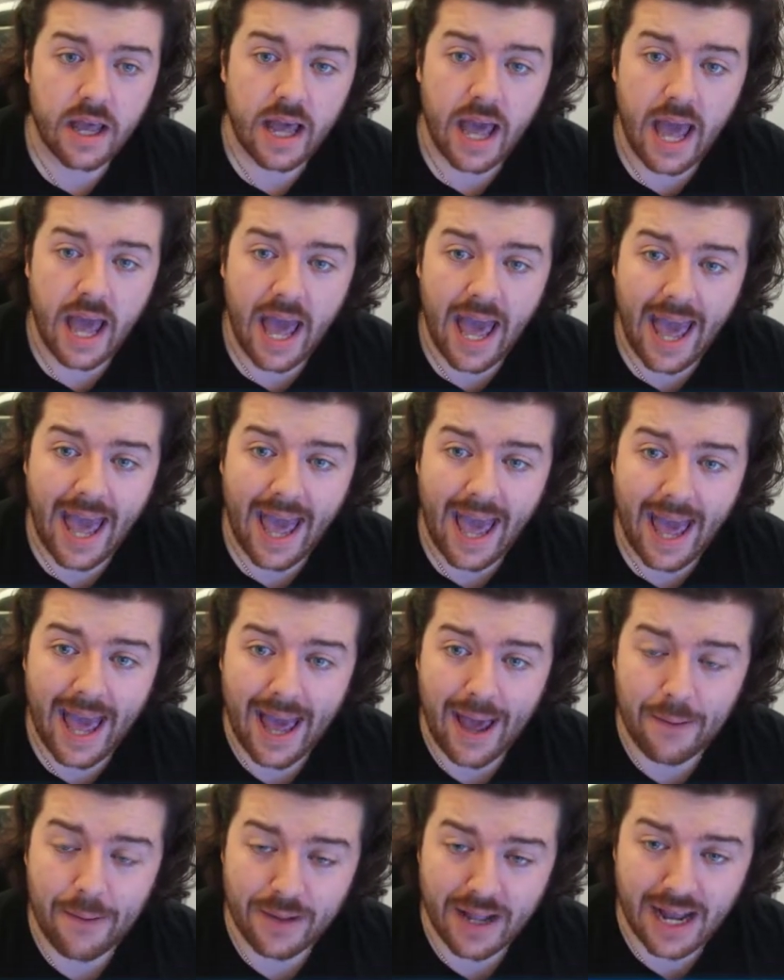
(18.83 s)

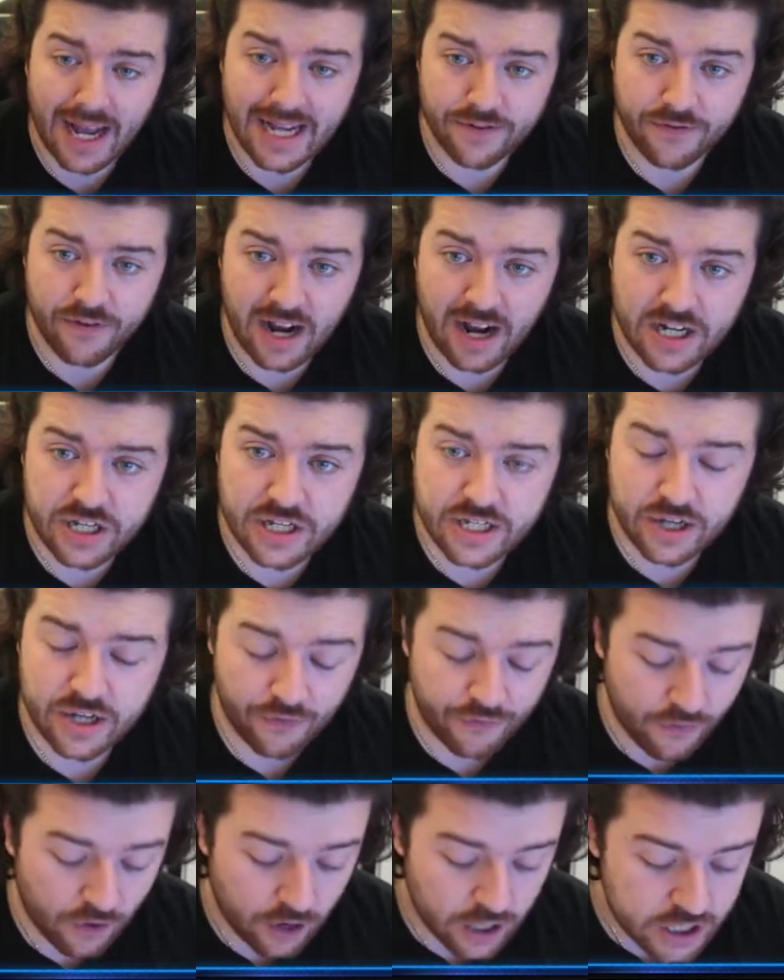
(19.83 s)
that has a fraction, so
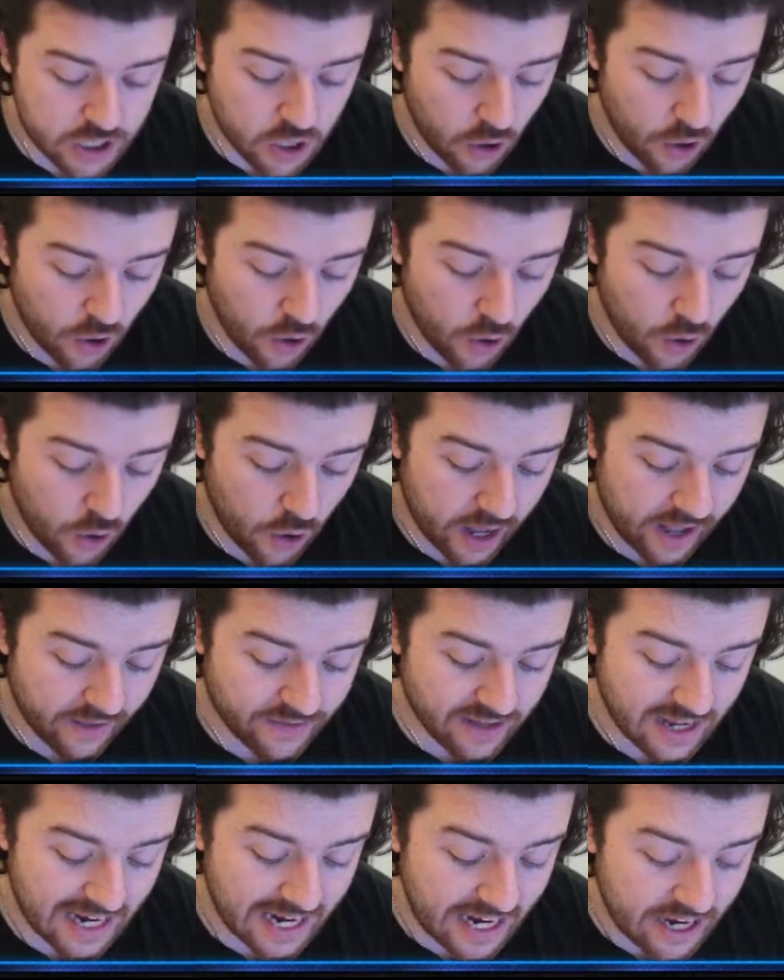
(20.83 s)
first, if
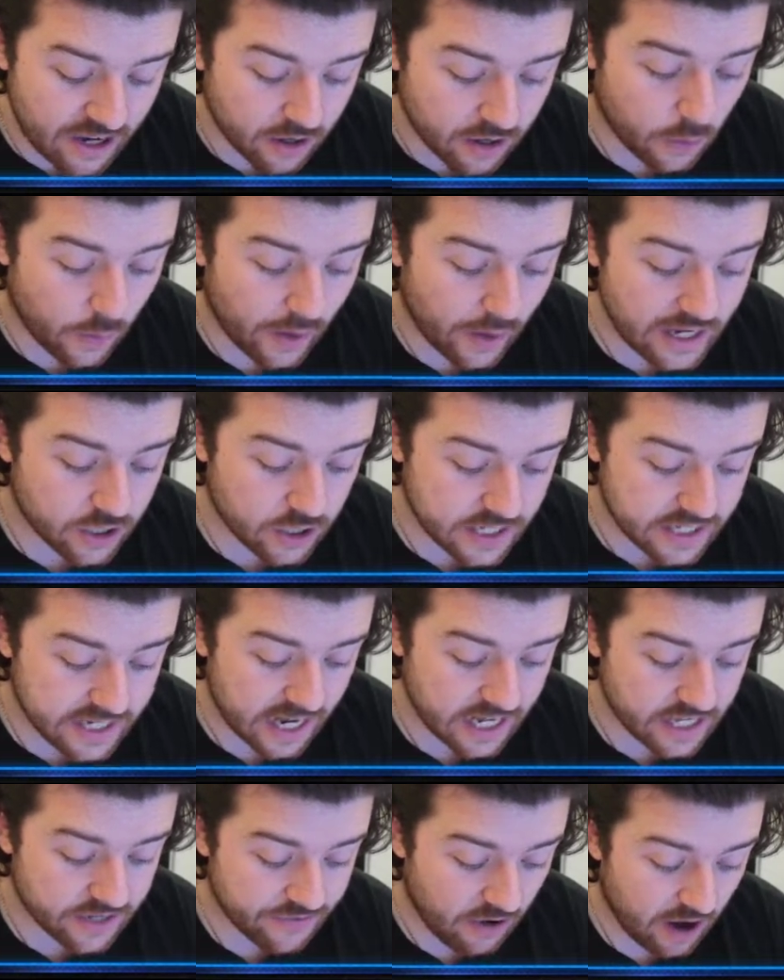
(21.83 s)
the linear equation
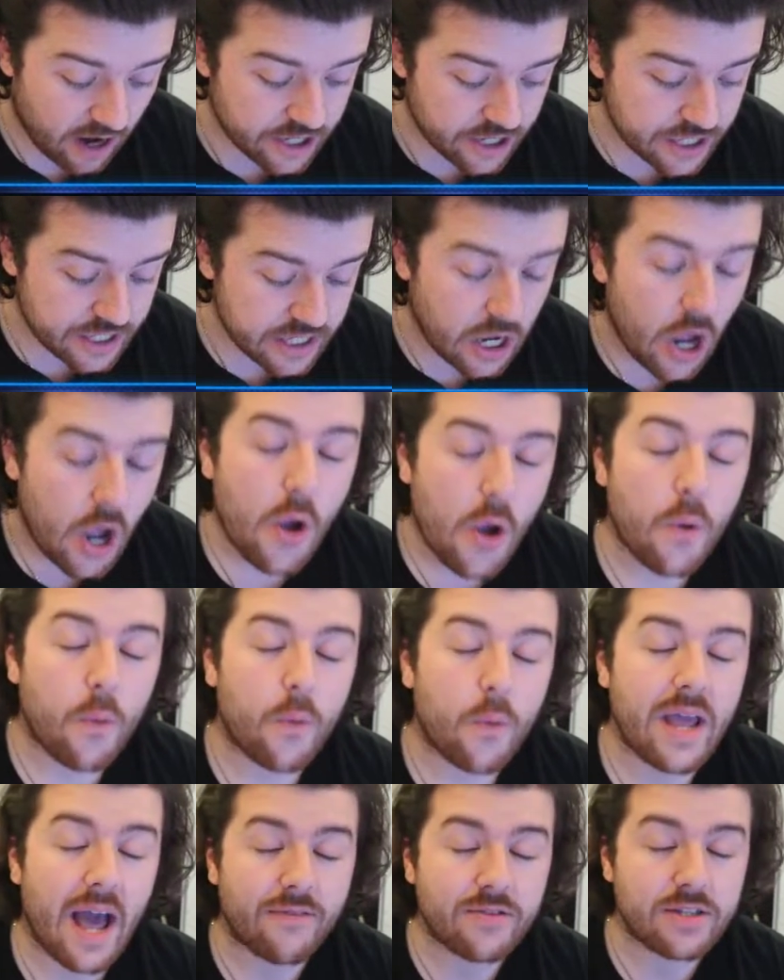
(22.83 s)
contains fractions,
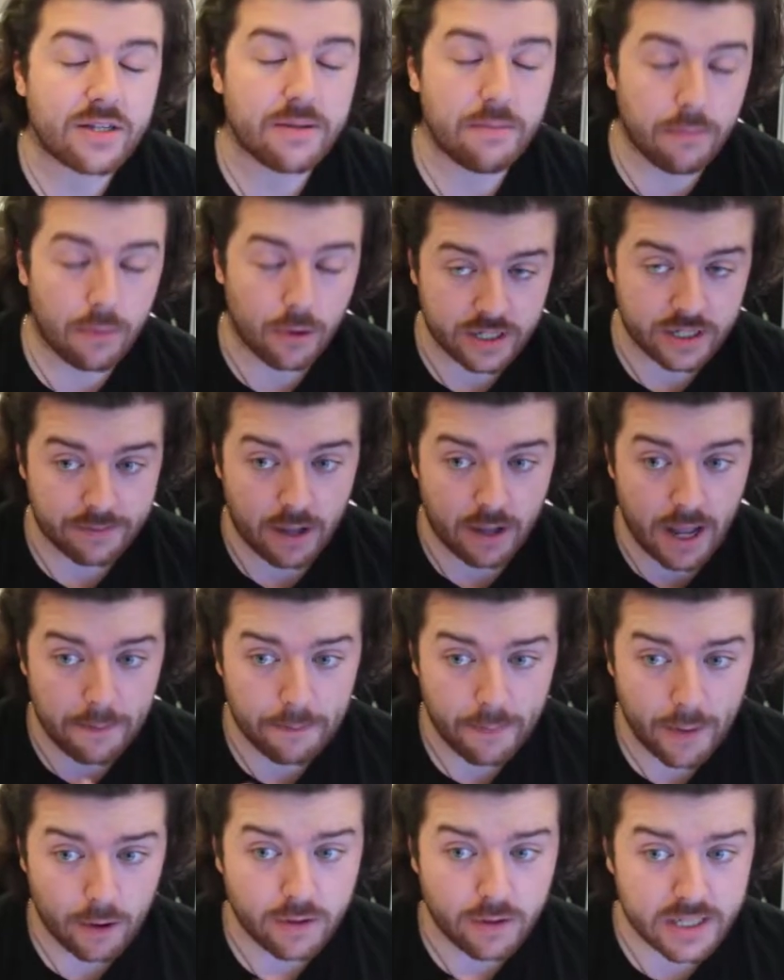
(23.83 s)
we have to multiply
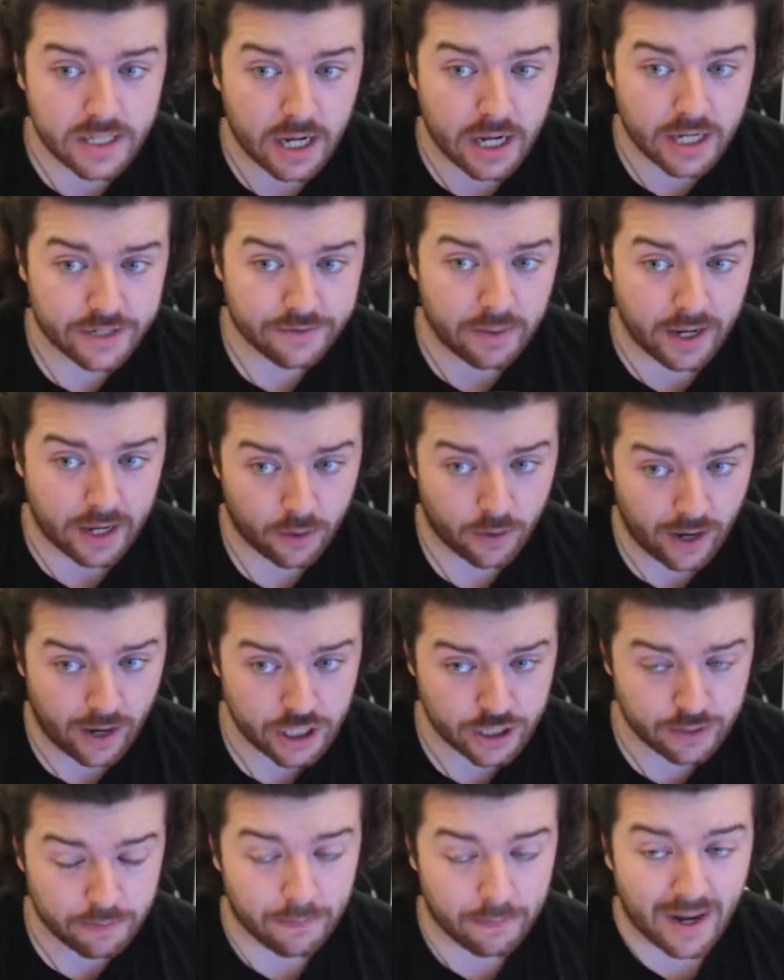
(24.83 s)
both sides of my
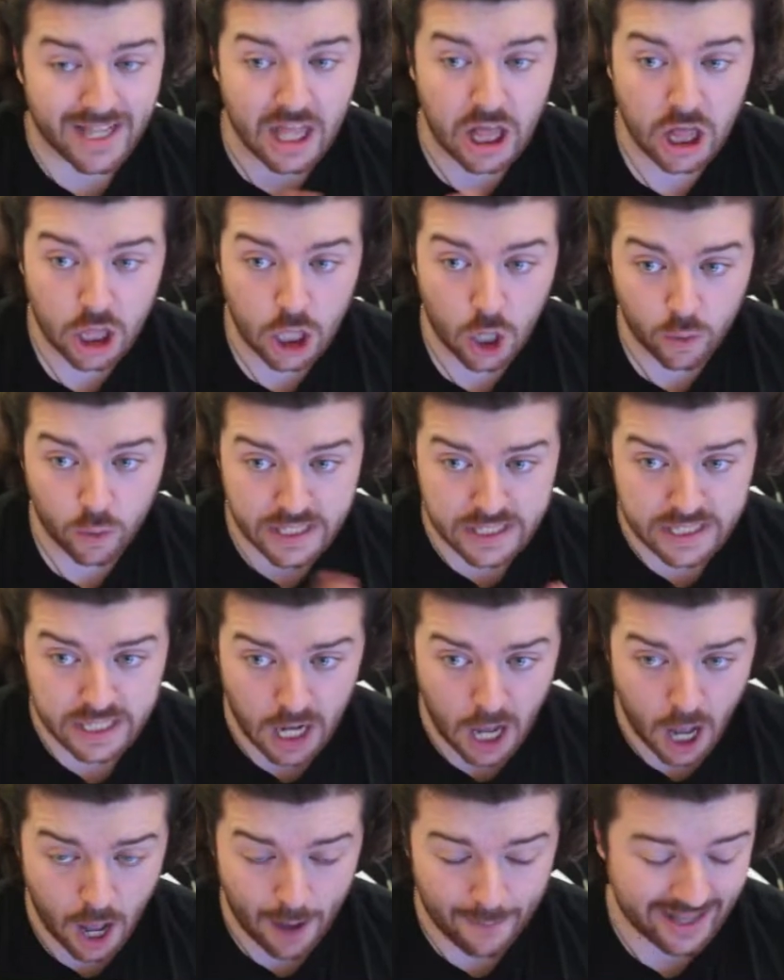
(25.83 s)
equation by the lowest
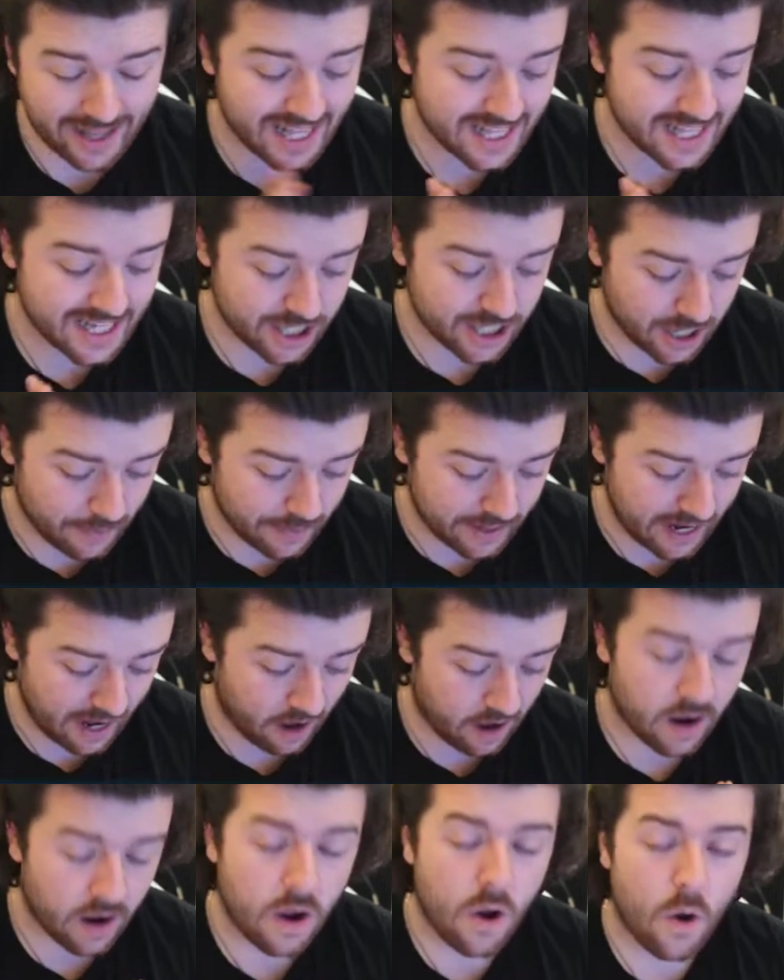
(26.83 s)
common
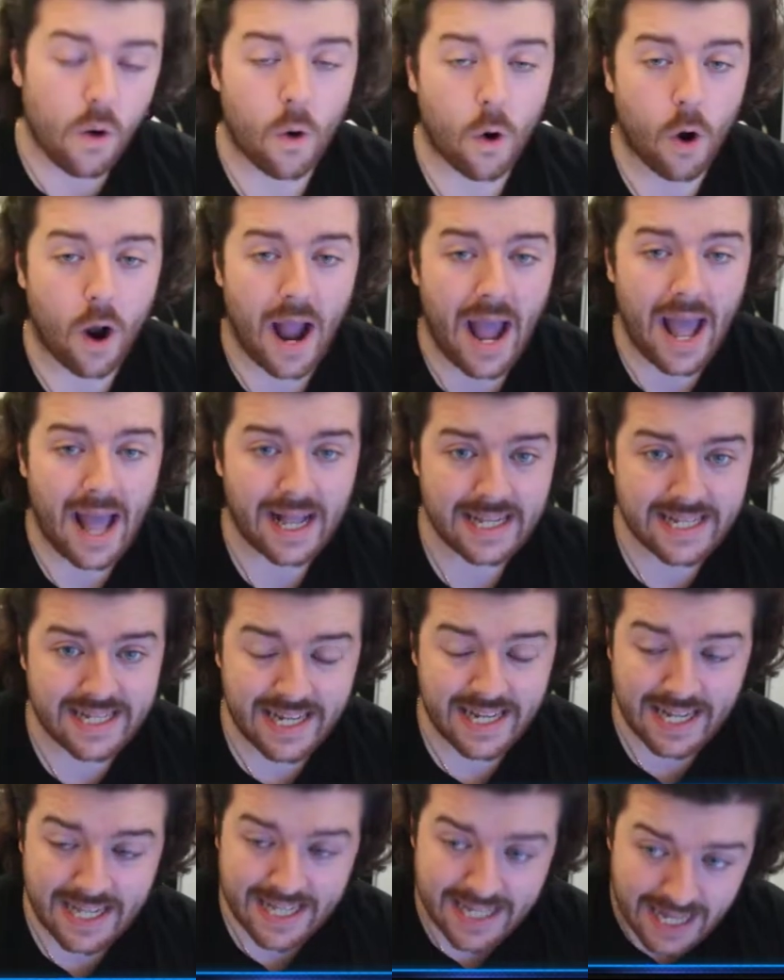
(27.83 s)
denominator, or
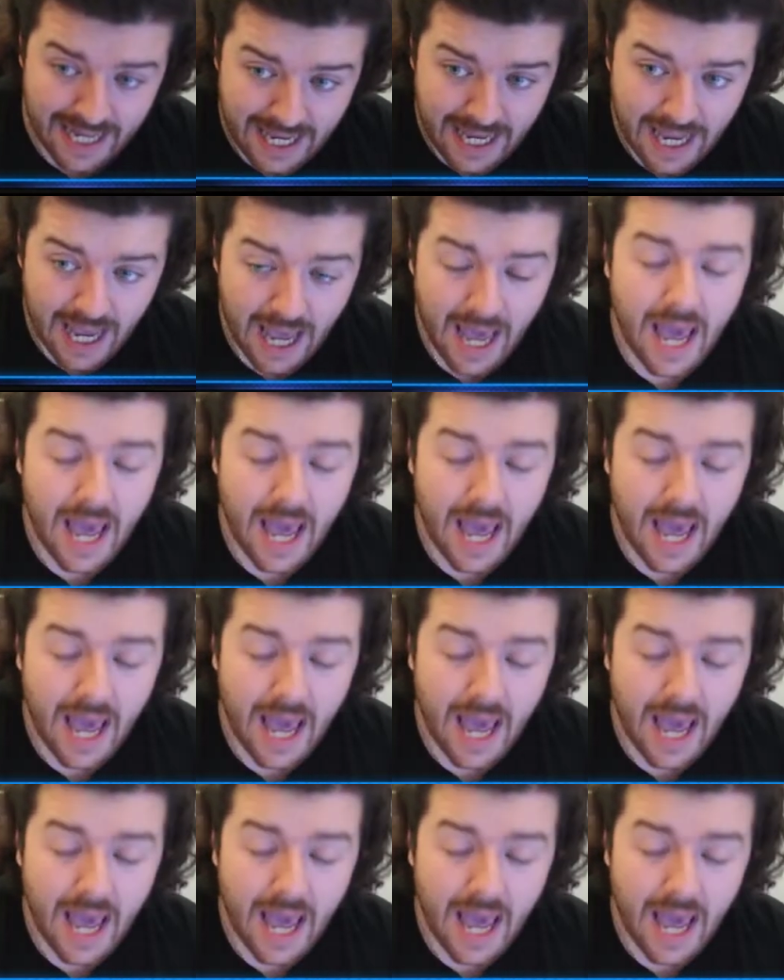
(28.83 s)
LCD.